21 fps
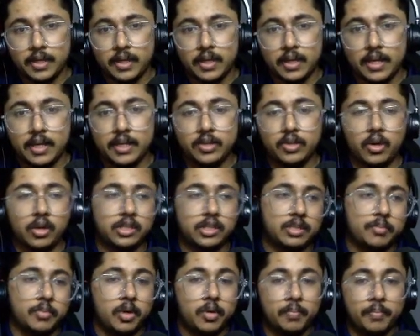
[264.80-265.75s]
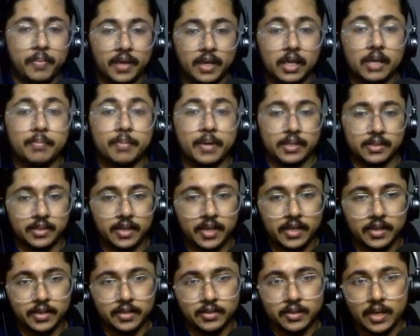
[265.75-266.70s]
he talks about making
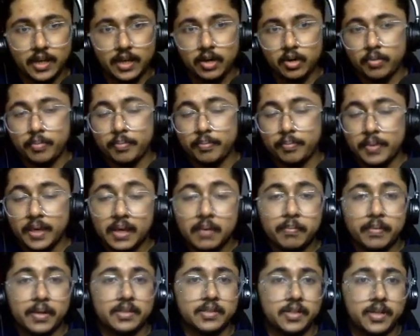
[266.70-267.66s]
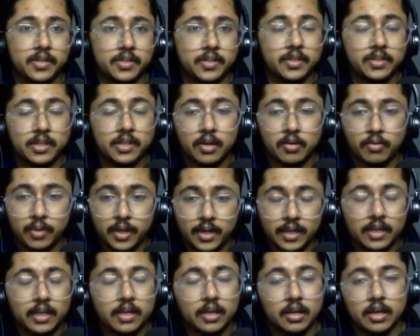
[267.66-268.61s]
presentations, right? Making presentations are
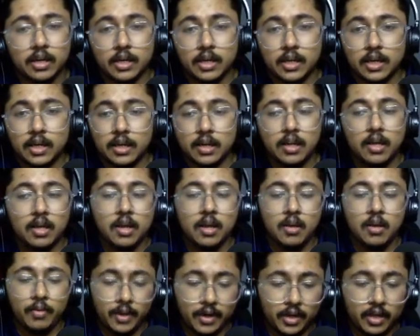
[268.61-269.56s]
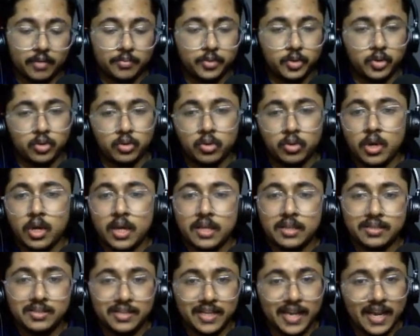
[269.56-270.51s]
very critical when it comes to
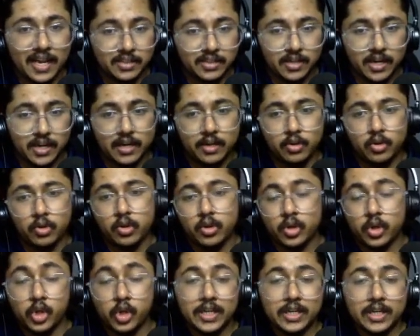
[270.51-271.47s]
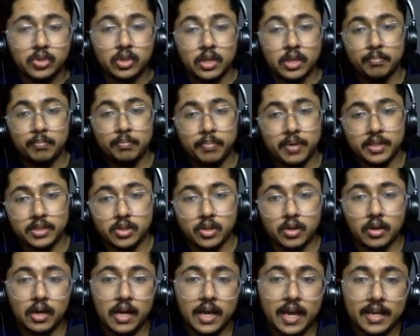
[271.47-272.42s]
sales, right? You need to impress your
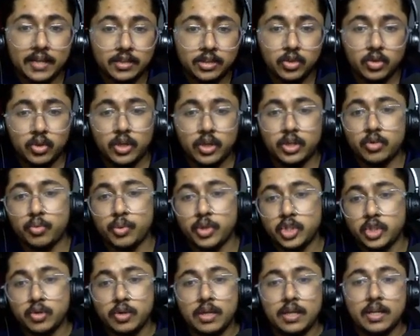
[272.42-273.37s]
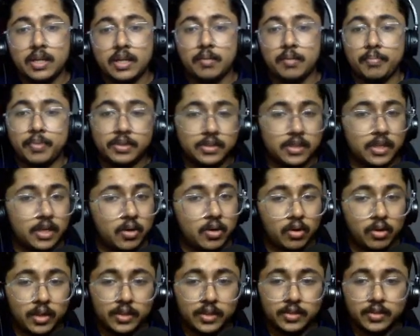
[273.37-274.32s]
clients, you need to visually represent
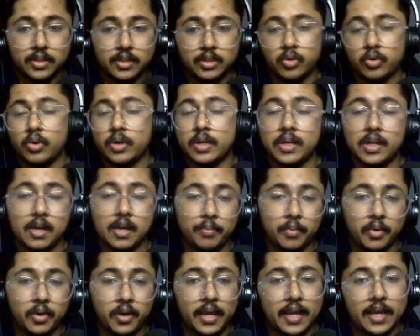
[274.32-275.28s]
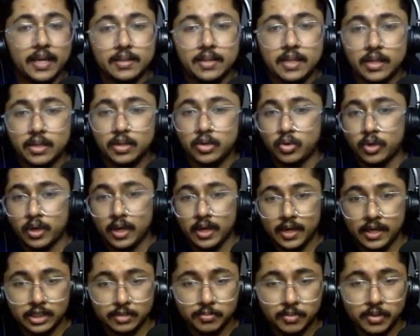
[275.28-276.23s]
all these things, you need to communicate that you are an
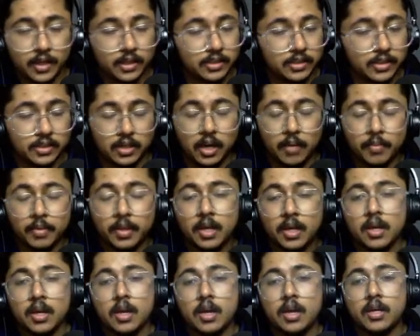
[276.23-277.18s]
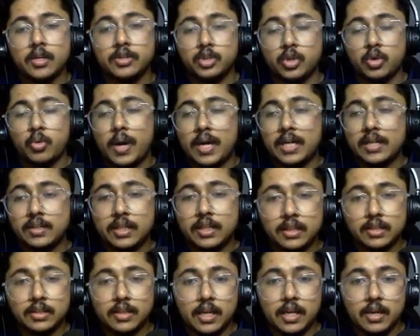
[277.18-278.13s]
expert, etc. So one
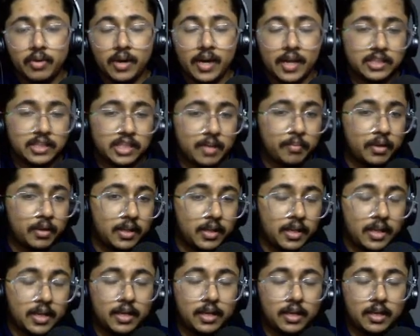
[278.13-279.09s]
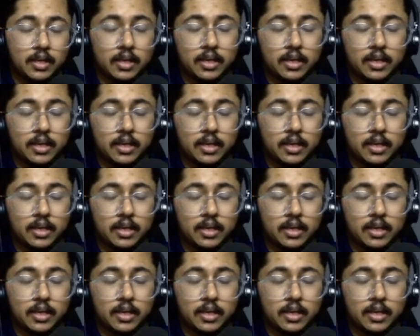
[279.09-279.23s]
example that he